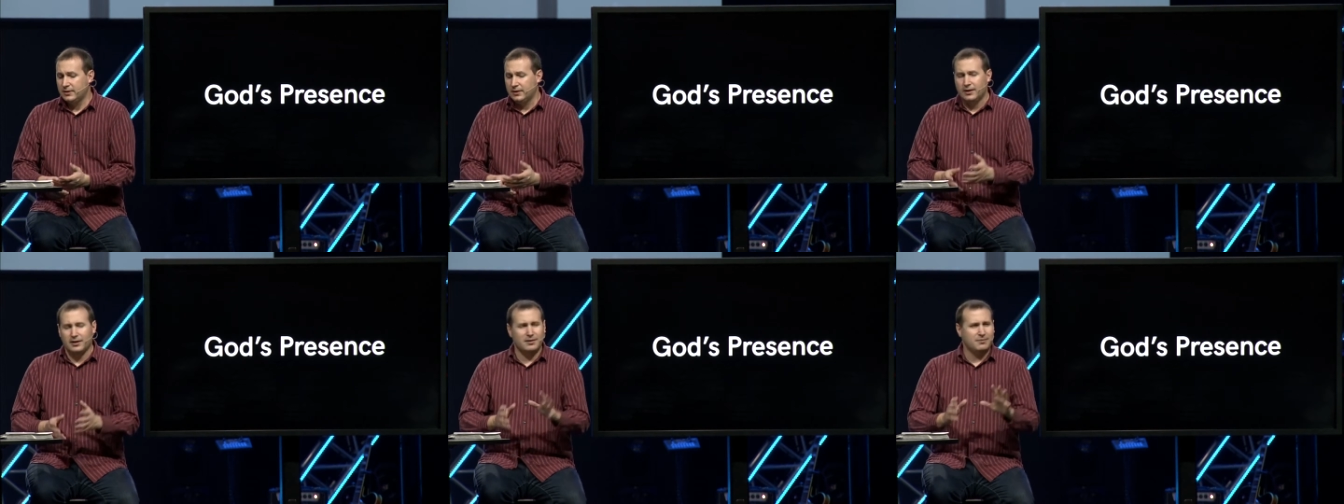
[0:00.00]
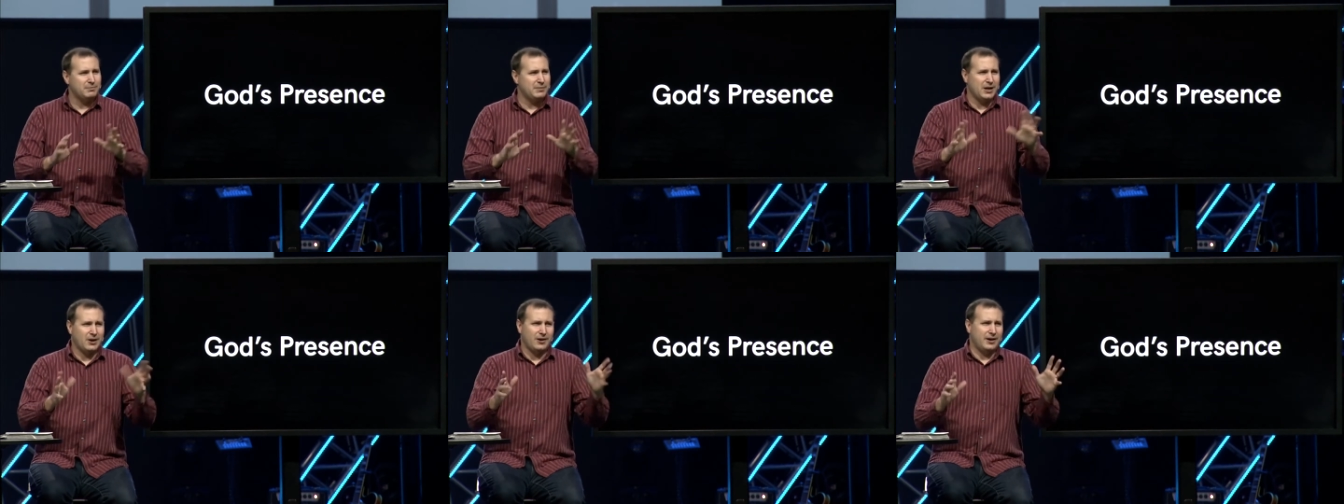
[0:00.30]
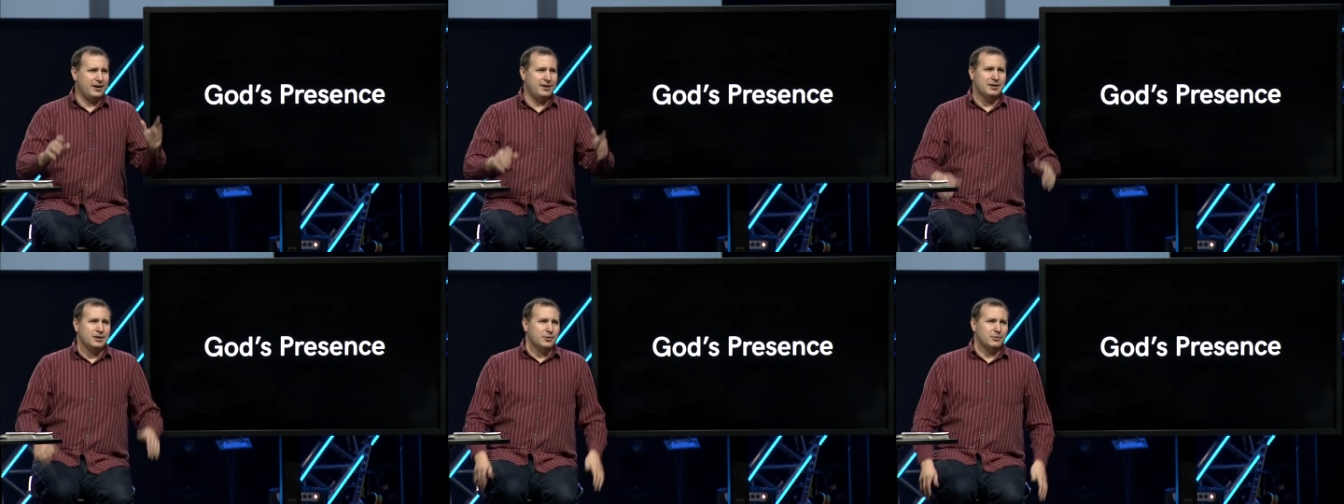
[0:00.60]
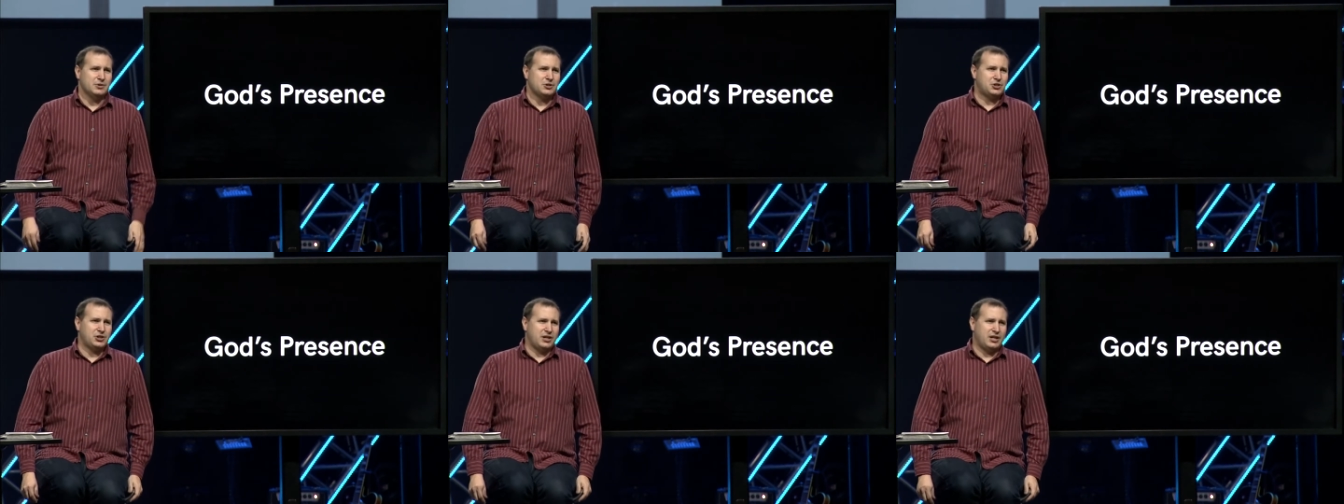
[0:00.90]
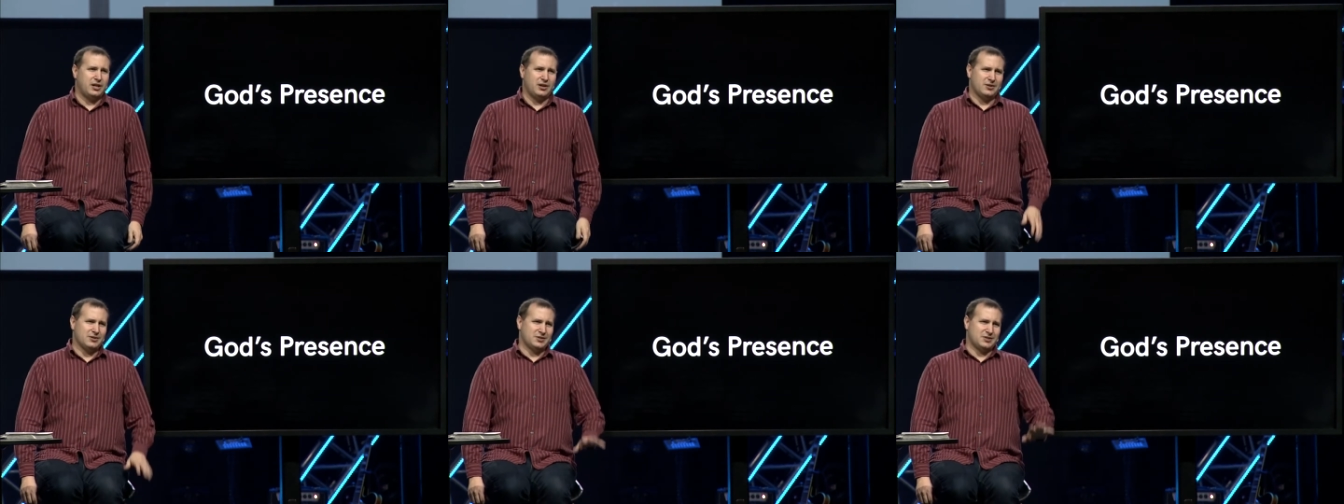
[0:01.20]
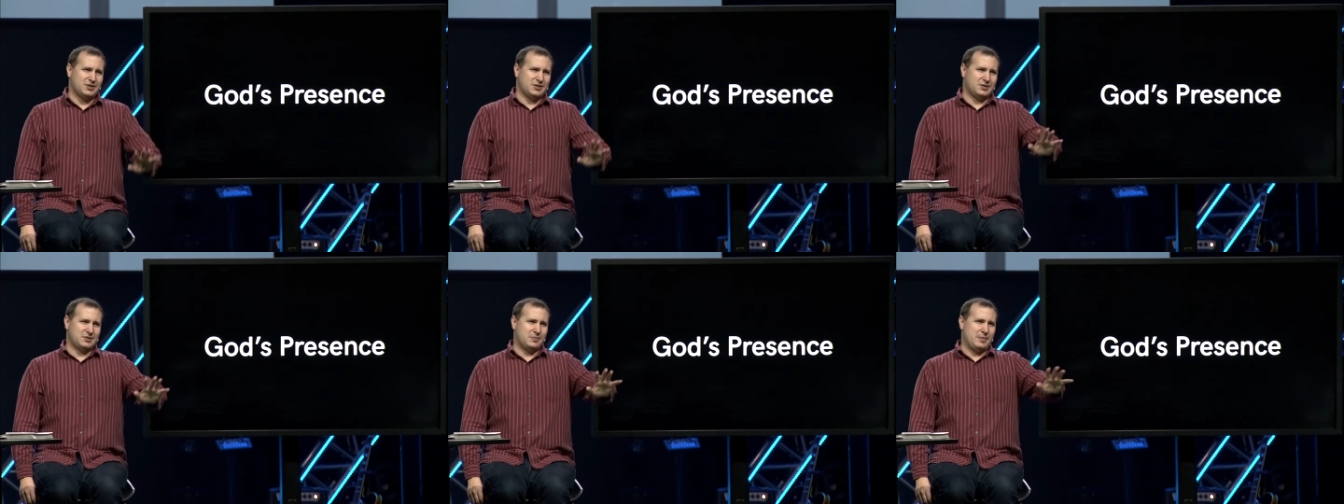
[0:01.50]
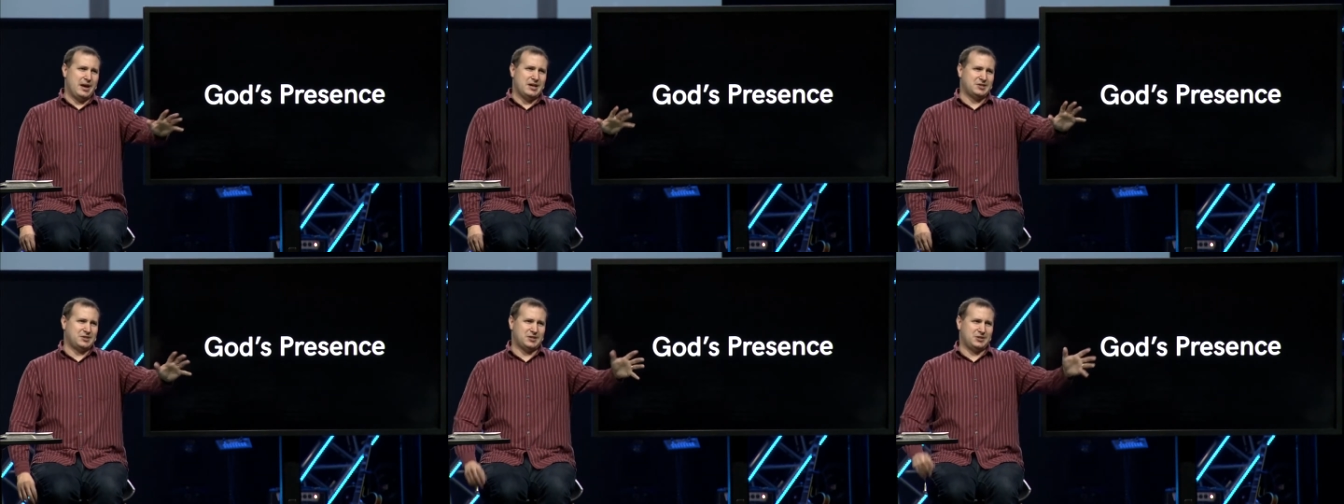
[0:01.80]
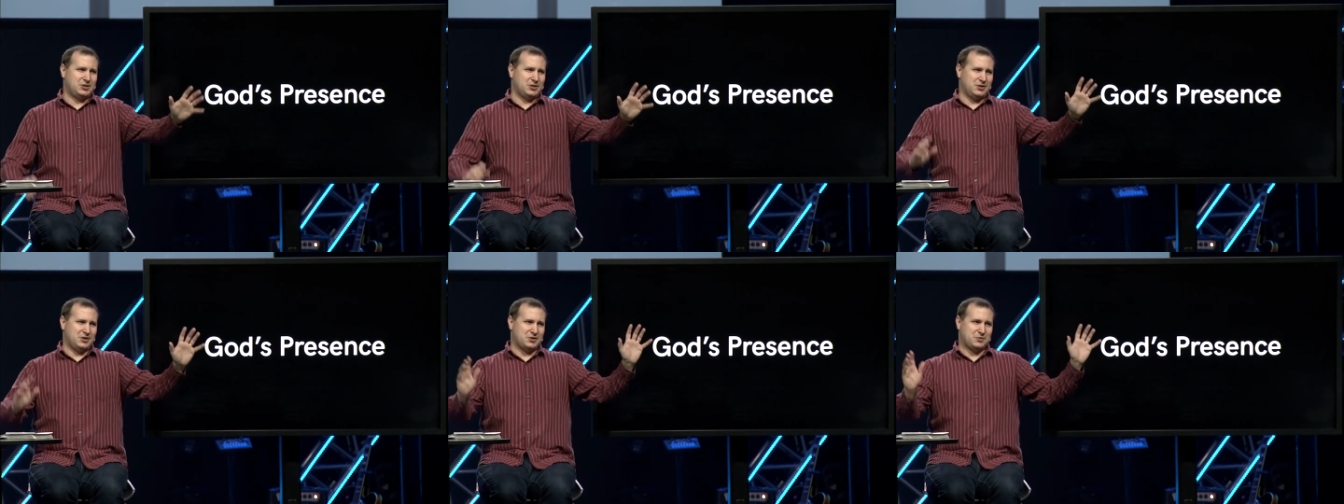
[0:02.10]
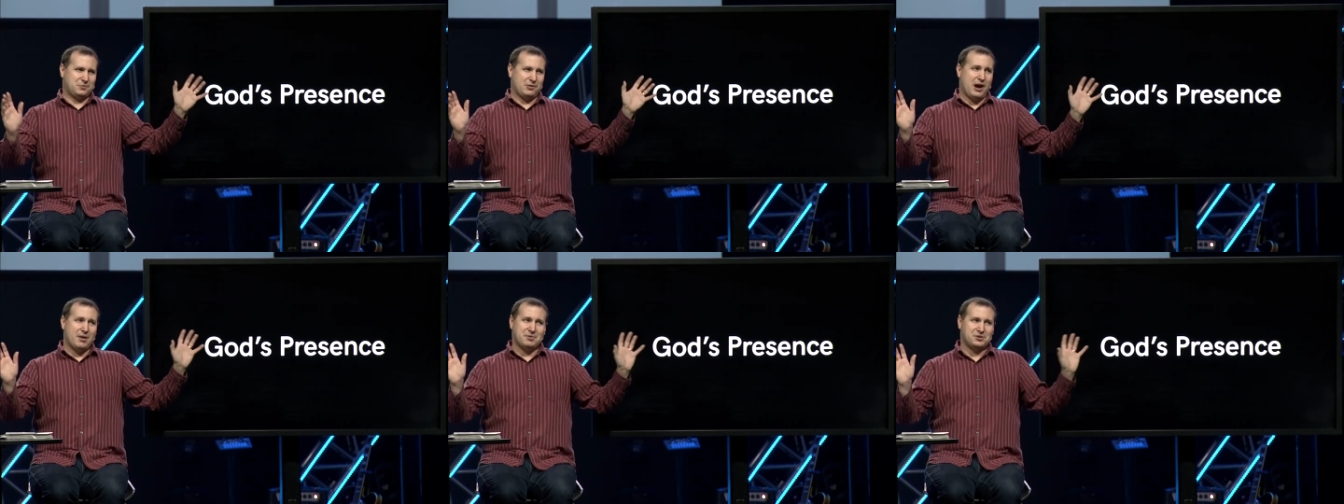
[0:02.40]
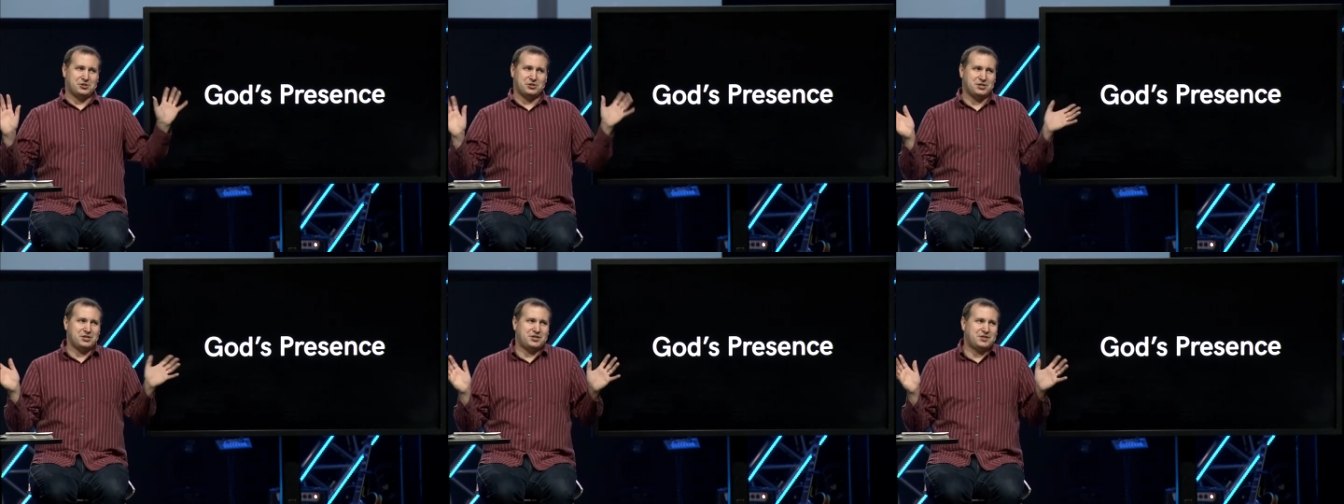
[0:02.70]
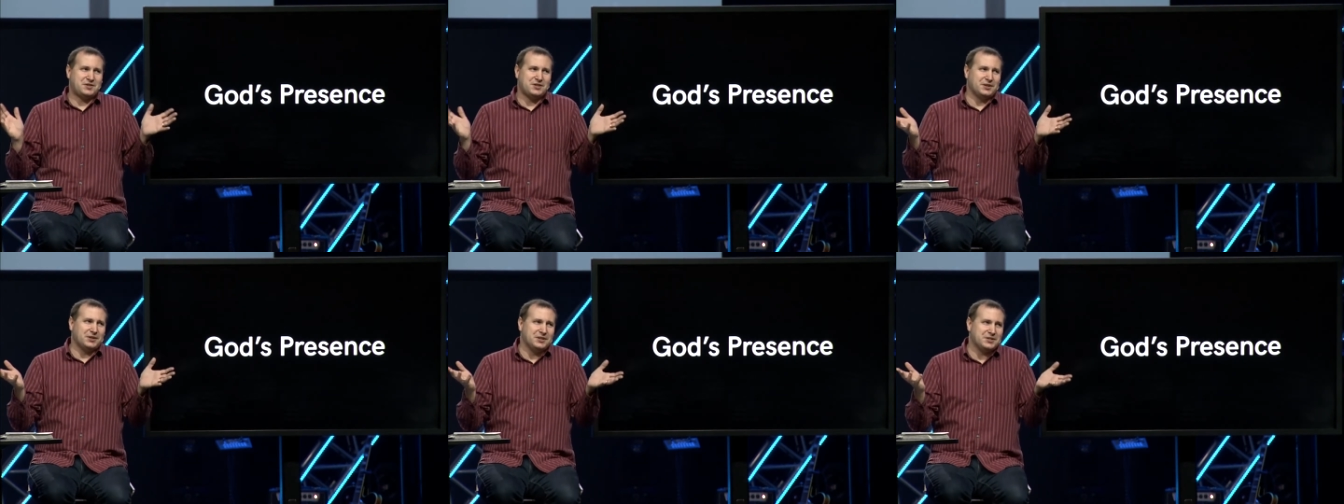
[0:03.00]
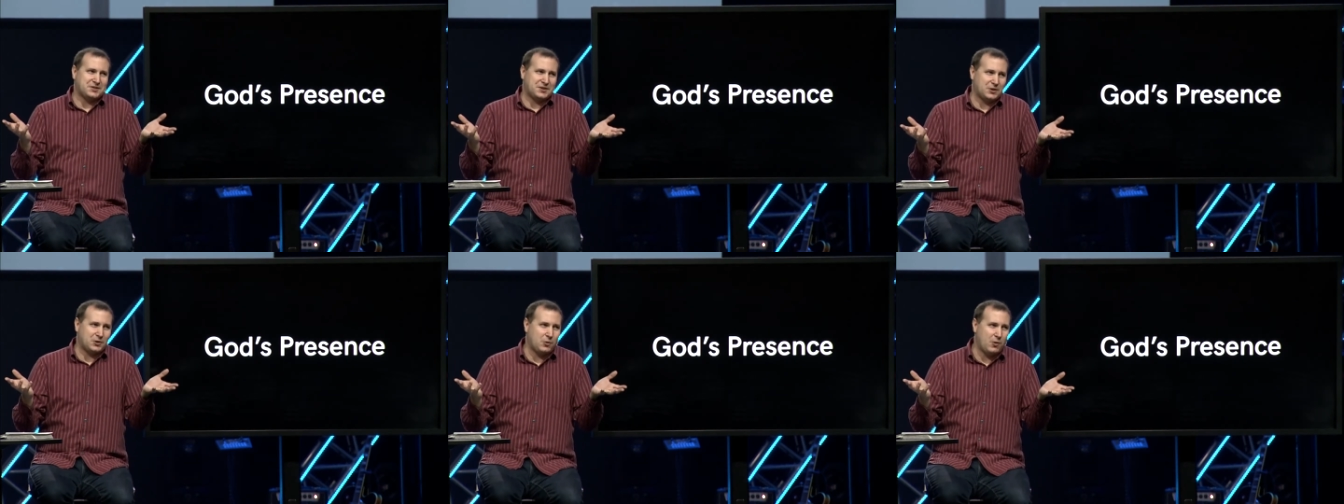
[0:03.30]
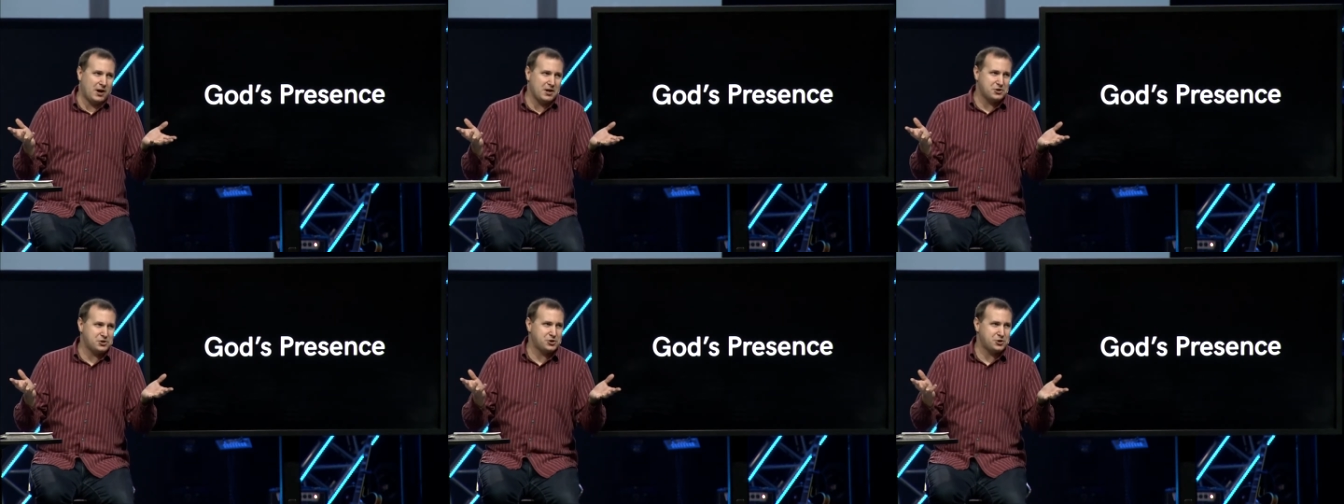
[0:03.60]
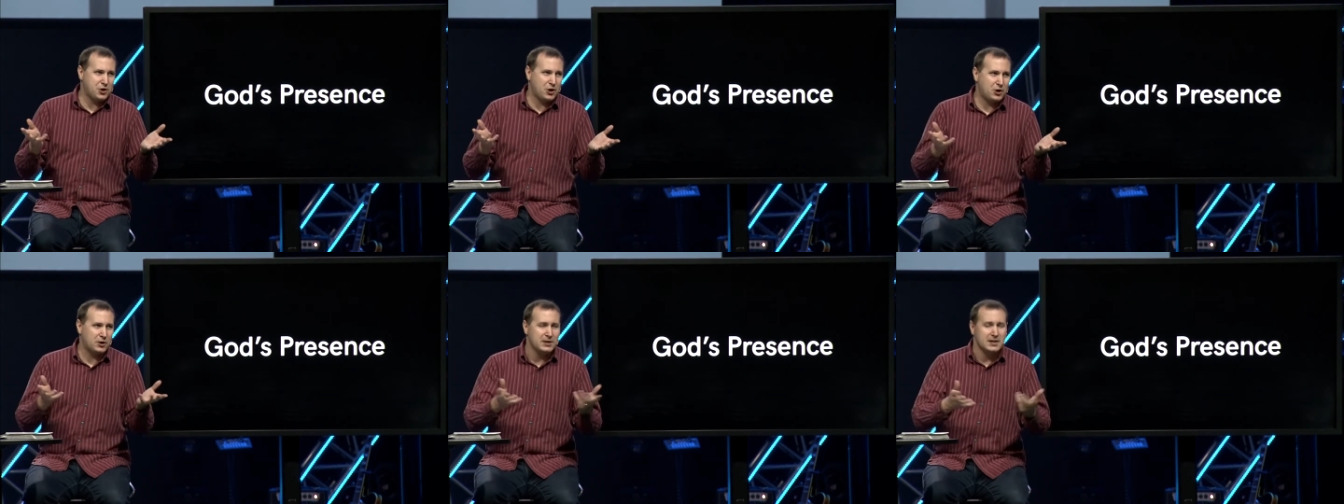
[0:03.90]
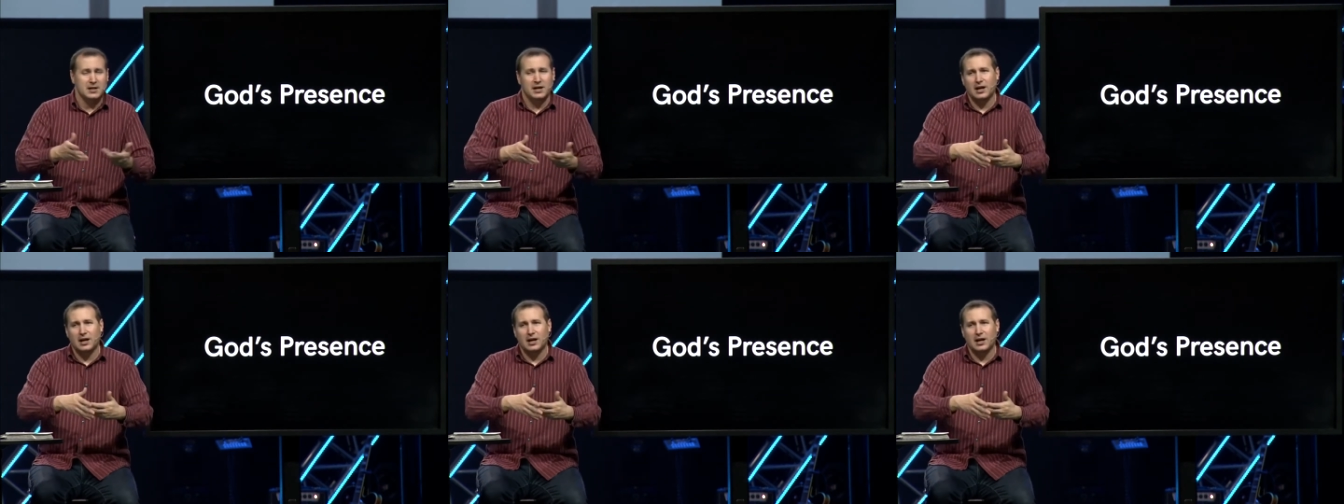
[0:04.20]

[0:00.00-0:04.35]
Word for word: Uh, Mary, when she hears this message and this promise, she still isn't quite sure,